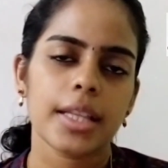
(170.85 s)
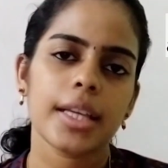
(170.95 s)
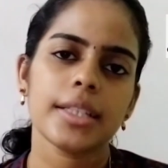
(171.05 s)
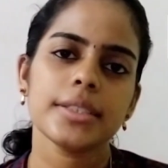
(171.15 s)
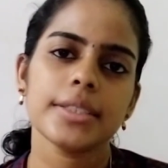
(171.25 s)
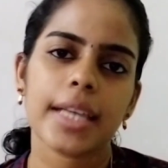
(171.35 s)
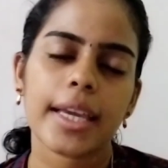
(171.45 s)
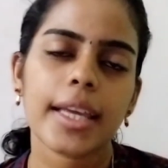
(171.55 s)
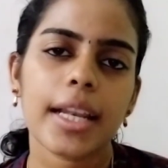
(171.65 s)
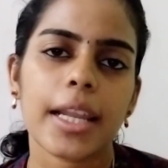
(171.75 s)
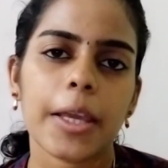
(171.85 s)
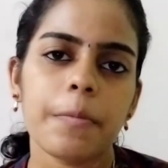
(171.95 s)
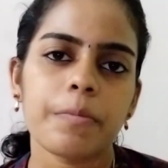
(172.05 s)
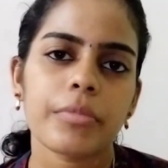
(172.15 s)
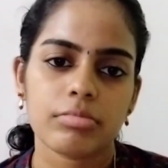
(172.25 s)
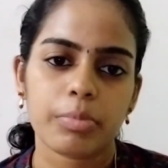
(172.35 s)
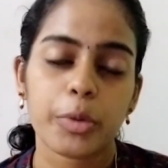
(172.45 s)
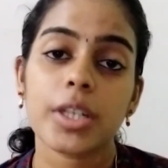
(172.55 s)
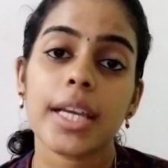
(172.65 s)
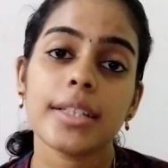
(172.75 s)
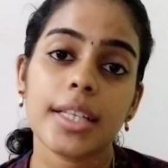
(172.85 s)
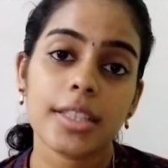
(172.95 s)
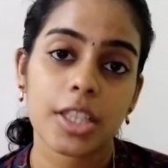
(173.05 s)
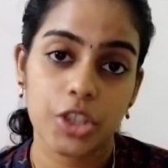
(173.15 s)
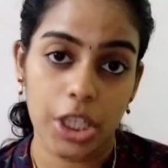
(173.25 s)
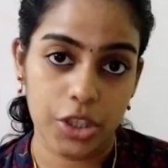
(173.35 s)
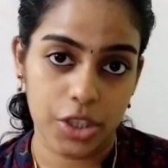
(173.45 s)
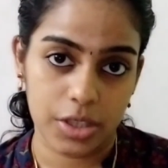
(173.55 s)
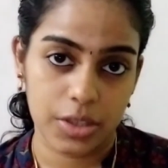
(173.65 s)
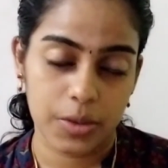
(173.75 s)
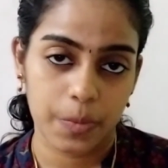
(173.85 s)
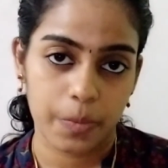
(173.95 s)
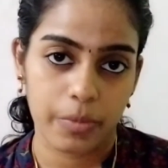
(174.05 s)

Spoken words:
Then secondly, protecting the judges.